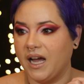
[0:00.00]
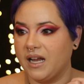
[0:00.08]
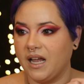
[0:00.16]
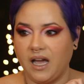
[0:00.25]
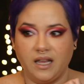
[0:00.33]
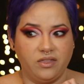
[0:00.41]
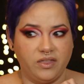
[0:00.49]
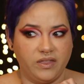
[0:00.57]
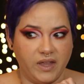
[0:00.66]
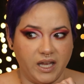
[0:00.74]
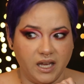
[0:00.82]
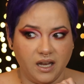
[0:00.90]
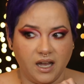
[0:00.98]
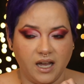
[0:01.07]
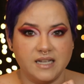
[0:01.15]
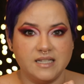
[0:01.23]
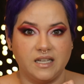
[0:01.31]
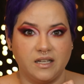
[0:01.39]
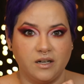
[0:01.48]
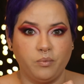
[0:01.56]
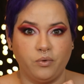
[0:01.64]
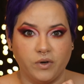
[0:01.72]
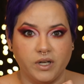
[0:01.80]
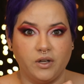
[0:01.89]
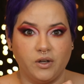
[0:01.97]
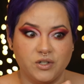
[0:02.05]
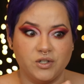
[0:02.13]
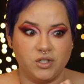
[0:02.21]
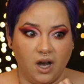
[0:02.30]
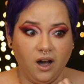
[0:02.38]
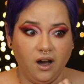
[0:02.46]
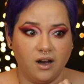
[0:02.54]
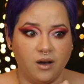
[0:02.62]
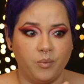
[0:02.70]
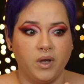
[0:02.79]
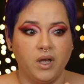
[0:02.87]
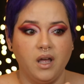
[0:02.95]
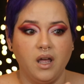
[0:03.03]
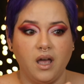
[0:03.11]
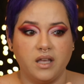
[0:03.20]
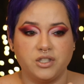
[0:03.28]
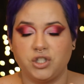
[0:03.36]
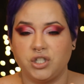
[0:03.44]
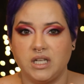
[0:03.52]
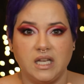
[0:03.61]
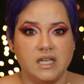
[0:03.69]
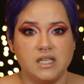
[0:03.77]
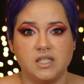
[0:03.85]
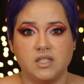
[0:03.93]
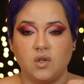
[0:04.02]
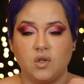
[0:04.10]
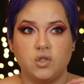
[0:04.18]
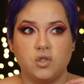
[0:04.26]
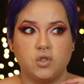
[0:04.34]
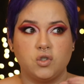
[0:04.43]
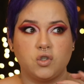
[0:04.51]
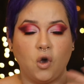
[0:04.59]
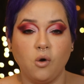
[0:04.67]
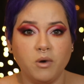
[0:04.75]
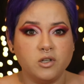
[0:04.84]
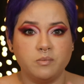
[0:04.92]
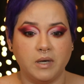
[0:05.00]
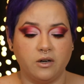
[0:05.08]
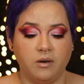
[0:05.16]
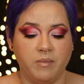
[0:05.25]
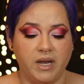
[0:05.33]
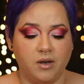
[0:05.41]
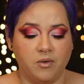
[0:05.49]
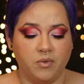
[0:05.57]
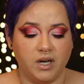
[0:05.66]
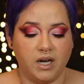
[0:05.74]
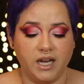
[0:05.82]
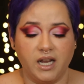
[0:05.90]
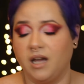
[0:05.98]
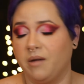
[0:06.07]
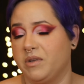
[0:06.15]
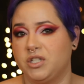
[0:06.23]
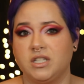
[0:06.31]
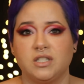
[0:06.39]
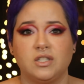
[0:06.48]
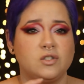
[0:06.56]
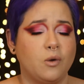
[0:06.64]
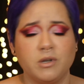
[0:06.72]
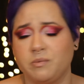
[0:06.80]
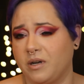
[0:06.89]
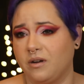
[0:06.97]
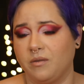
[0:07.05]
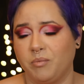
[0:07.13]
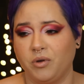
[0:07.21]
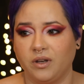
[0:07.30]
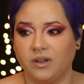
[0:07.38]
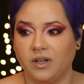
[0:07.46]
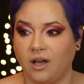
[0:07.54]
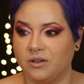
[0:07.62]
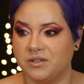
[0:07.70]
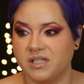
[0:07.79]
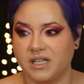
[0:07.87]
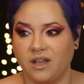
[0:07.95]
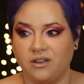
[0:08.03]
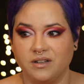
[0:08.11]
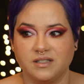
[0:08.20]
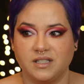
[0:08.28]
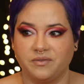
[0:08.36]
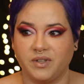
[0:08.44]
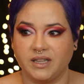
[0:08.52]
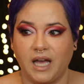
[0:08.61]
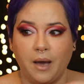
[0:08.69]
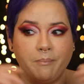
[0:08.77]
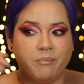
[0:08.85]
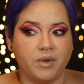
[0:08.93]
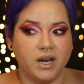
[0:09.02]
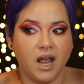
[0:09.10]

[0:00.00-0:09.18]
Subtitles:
I think I did a pretty good job. She is so much better at makeup than I am. She's so much better at putting colors together and stuff like that.